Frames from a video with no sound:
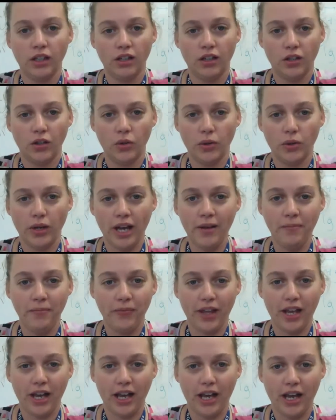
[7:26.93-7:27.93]
Okay,
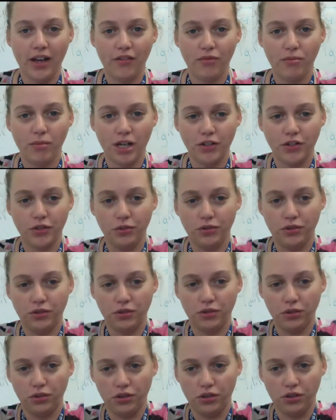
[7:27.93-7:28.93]
I have my two
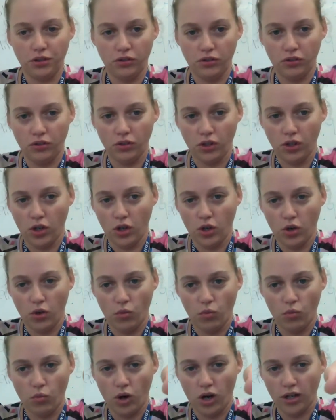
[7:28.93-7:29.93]
solutions,
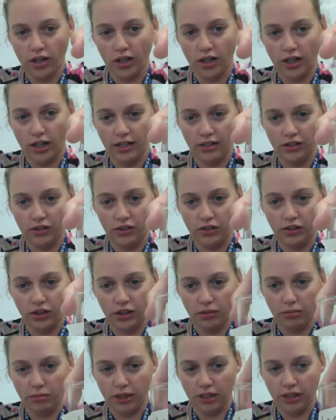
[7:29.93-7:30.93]
water and
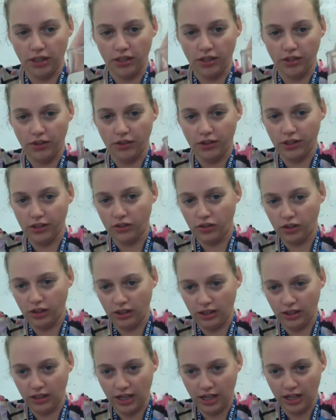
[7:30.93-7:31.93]
syrup, and you can see
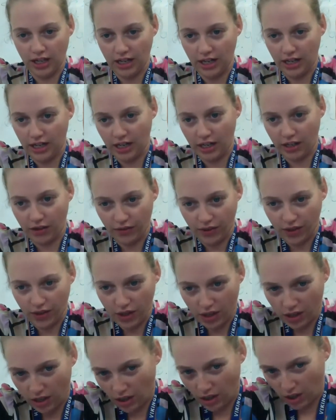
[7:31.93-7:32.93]
that I have
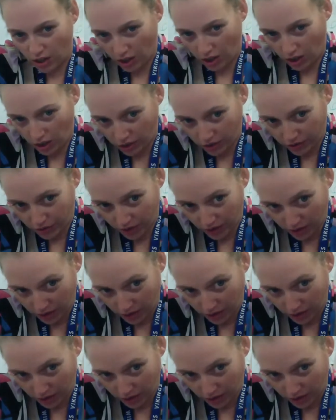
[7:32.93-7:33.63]
100